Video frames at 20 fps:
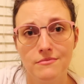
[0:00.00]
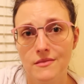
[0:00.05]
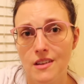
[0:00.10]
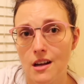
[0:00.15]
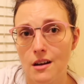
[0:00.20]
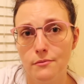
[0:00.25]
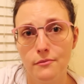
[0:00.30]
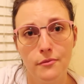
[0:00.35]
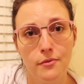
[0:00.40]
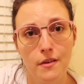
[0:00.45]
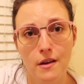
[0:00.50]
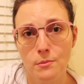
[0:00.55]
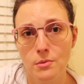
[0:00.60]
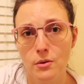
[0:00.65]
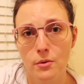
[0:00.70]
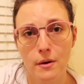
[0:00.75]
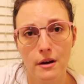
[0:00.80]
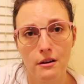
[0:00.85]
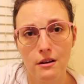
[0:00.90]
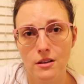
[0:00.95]
come
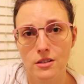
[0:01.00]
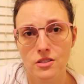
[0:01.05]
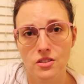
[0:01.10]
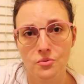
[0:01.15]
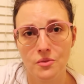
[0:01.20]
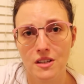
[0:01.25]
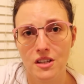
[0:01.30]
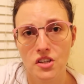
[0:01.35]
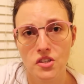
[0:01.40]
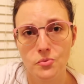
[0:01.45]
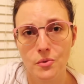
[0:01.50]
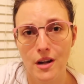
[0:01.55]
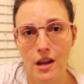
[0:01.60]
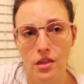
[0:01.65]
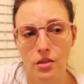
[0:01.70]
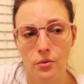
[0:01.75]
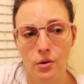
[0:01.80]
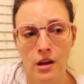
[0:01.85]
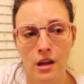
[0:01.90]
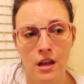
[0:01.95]
February in
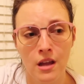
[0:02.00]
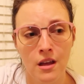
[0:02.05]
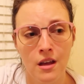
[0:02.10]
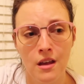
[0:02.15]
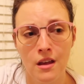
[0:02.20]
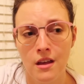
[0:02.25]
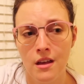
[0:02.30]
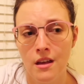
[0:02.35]
2023.